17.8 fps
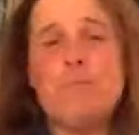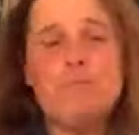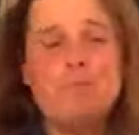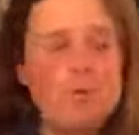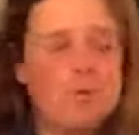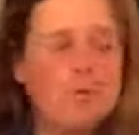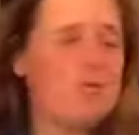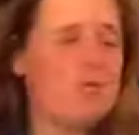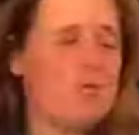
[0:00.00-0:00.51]

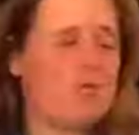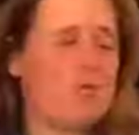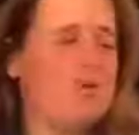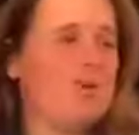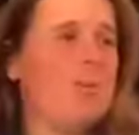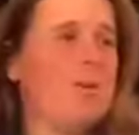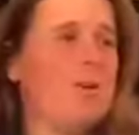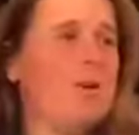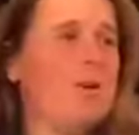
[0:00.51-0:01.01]

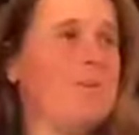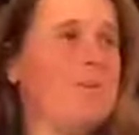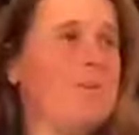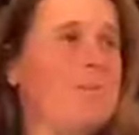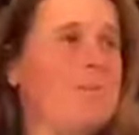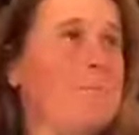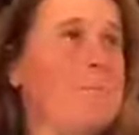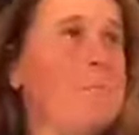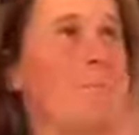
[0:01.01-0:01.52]
beautiful boat
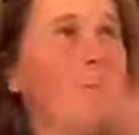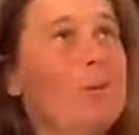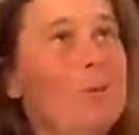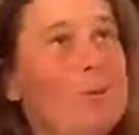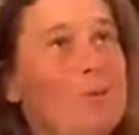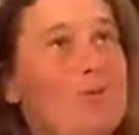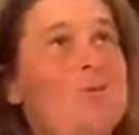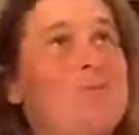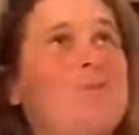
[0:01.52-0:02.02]

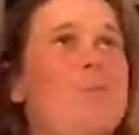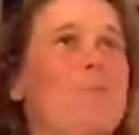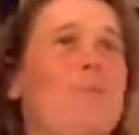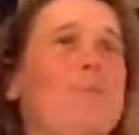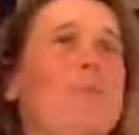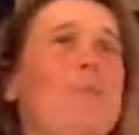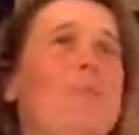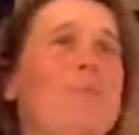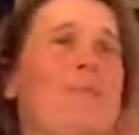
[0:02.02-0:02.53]
beautiful
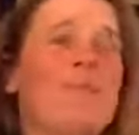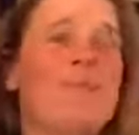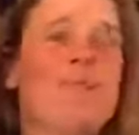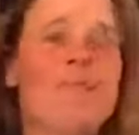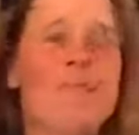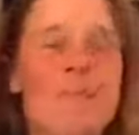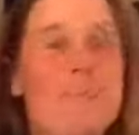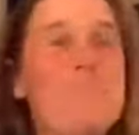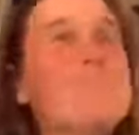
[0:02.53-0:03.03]
weather
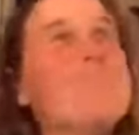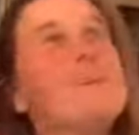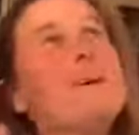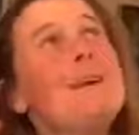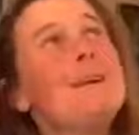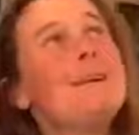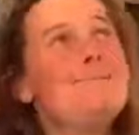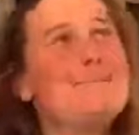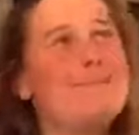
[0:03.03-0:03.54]

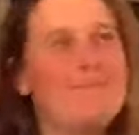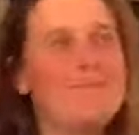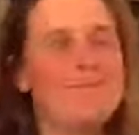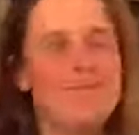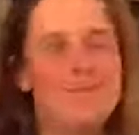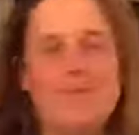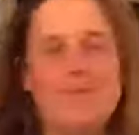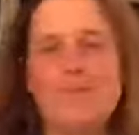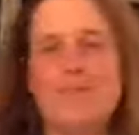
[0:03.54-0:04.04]
amazing
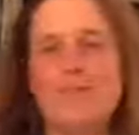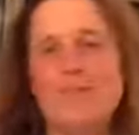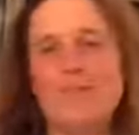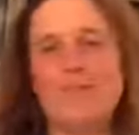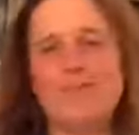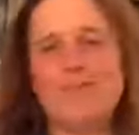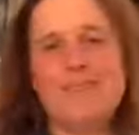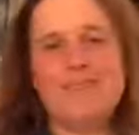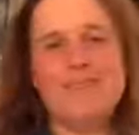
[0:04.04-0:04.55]
food
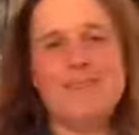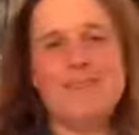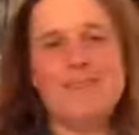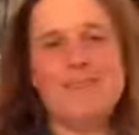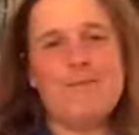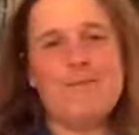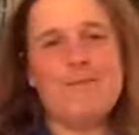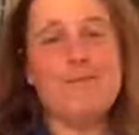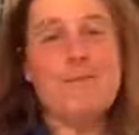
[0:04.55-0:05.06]
yeah.
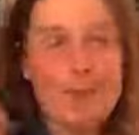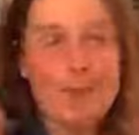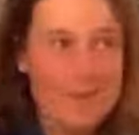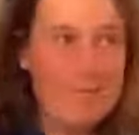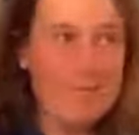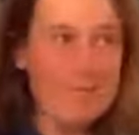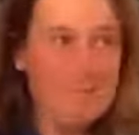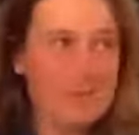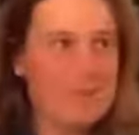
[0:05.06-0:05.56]

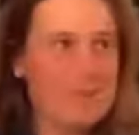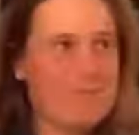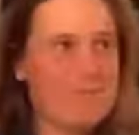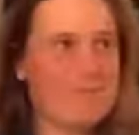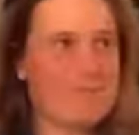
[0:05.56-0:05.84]
fun people